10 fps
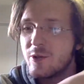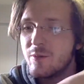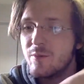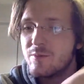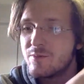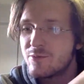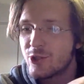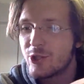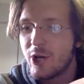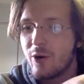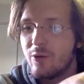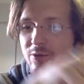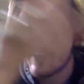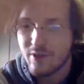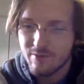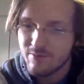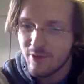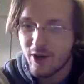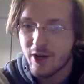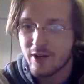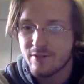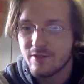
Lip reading: whom Trudeau, our,